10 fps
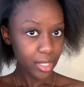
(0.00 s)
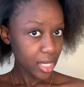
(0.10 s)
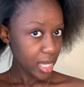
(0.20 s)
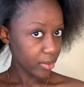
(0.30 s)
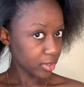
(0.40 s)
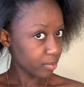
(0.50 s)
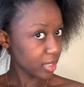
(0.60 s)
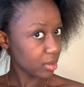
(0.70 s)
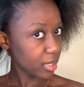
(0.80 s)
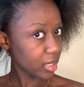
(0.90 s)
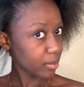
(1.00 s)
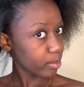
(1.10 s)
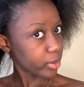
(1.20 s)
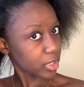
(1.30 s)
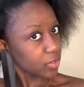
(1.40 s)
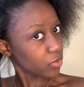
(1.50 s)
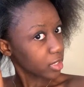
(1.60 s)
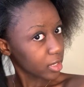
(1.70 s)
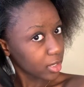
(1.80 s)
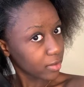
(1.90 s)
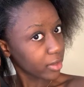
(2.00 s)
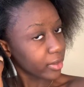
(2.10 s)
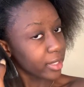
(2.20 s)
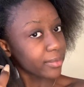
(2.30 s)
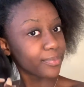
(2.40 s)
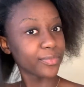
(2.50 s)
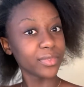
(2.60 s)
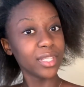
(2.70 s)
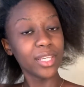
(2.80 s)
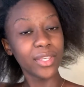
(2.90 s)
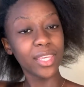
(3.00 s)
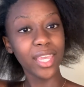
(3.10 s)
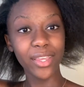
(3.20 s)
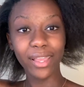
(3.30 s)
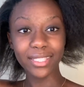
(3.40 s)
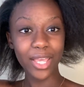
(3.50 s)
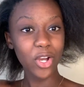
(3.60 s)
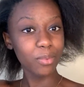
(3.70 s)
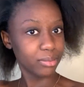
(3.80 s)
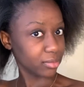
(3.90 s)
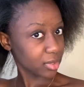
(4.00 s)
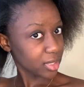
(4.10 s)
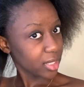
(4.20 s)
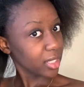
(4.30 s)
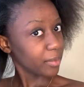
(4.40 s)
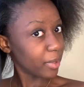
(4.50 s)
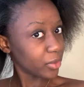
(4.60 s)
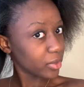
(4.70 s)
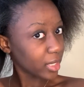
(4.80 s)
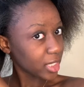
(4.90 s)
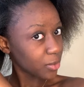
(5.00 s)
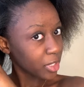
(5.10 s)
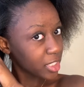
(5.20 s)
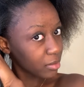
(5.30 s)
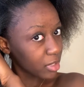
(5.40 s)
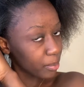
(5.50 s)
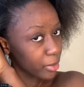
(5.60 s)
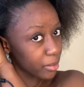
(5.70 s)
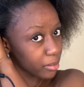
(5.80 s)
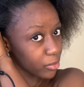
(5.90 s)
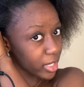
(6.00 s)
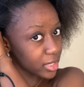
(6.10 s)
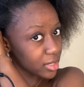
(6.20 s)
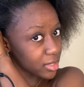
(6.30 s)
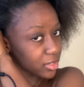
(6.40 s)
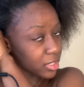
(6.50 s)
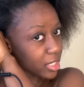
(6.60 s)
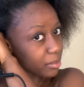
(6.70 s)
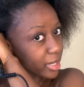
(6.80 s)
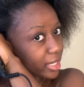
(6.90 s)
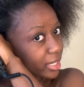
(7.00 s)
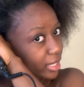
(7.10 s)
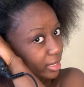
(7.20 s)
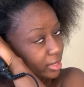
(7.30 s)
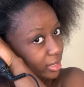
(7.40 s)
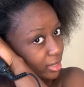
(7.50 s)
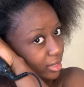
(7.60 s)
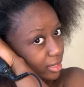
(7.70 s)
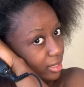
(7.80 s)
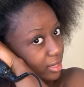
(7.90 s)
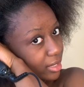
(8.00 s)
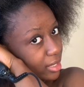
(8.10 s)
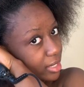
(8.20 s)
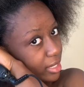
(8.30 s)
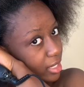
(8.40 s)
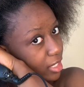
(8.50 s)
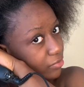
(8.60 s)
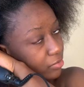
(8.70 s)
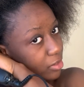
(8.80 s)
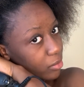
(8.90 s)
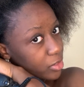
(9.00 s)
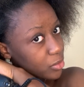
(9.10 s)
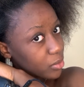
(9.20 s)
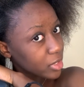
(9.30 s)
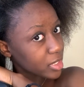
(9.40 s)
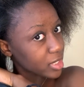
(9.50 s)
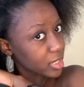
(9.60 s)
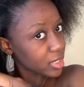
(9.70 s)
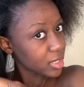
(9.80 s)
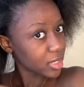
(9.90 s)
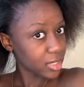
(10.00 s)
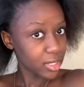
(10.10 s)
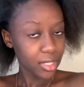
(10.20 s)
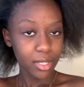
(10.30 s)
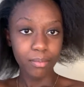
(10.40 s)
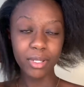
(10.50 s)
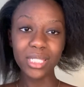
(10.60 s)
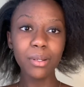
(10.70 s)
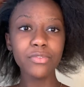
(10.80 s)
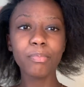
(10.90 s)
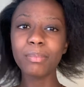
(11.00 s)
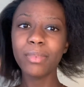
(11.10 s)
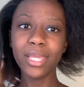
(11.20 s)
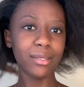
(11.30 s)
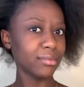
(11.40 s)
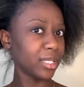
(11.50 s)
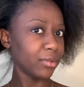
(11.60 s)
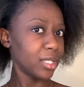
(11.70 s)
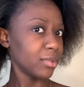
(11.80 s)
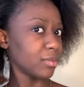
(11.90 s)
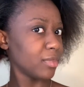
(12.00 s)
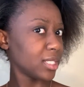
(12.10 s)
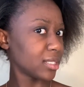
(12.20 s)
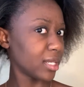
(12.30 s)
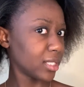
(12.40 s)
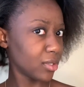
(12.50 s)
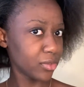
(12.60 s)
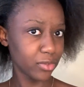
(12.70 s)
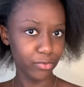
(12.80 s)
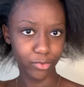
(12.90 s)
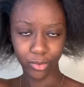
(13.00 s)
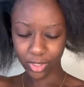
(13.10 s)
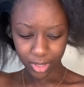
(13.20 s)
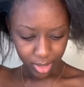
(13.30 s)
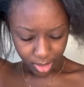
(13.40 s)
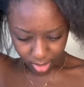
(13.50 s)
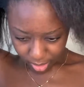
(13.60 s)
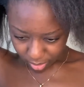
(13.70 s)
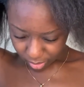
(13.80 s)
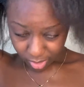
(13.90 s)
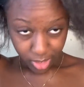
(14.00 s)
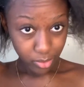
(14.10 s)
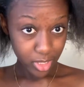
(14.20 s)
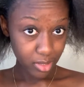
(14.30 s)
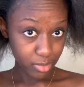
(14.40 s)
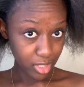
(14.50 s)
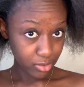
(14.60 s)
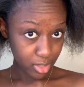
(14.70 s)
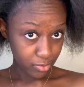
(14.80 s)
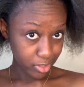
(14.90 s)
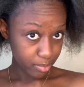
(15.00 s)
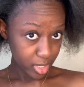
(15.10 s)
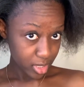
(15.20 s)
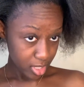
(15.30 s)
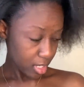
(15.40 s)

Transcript: I was busy making posts for the giveaway. You guys, I hope when you are just watching me straighten my hair here. Okay, if you even want to watch this, I don't know, but my get ready with me is get a lot of views. You like watching me get ready for a party,